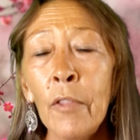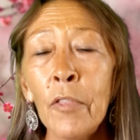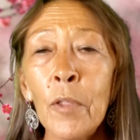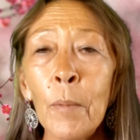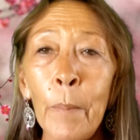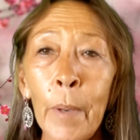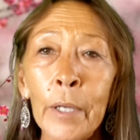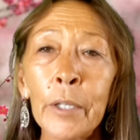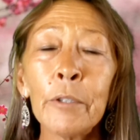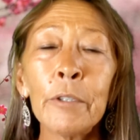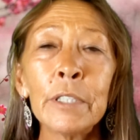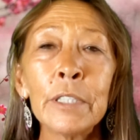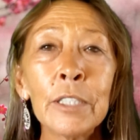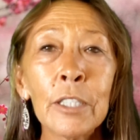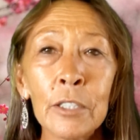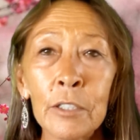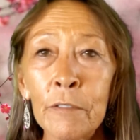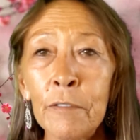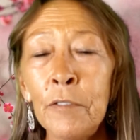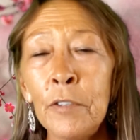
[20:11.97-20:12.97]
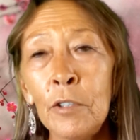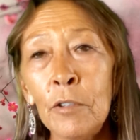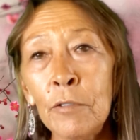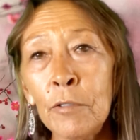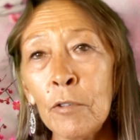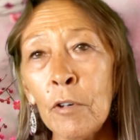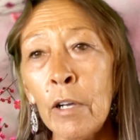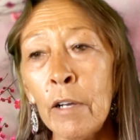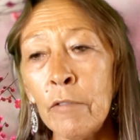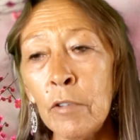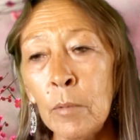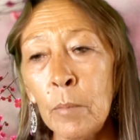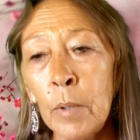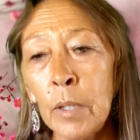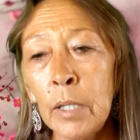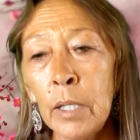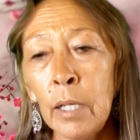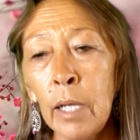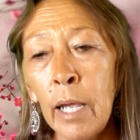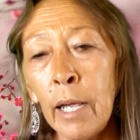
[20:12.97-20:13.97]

the better it's going to feel for everybody.